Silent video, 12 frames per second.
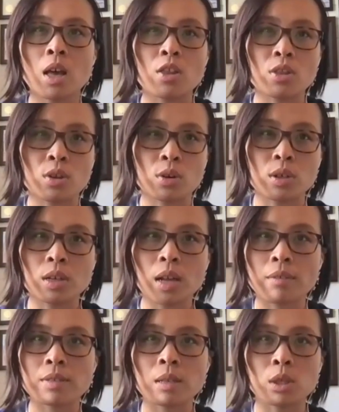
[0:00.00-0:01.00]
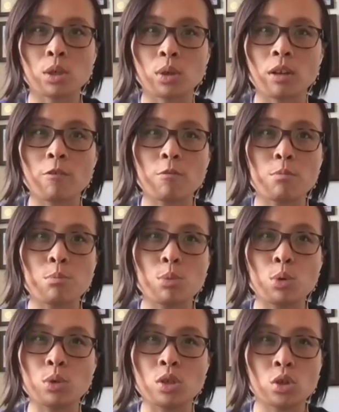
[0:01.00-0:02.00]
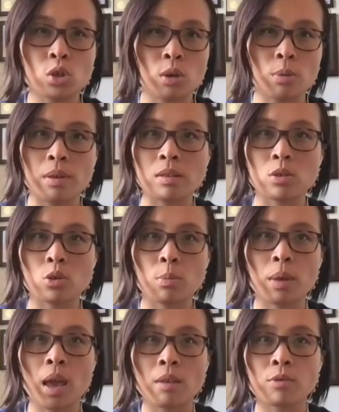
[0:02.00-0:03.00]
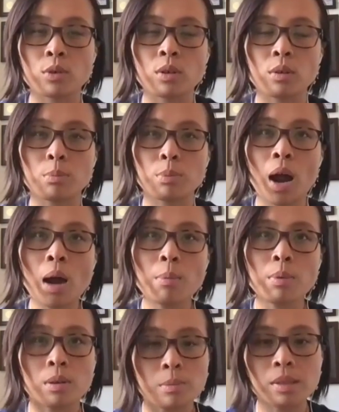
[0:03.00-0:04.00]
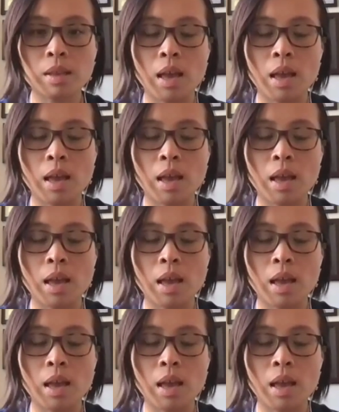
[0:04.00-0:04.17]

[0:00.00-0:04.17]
a third have some degree of mood disturbance or behavioral problems.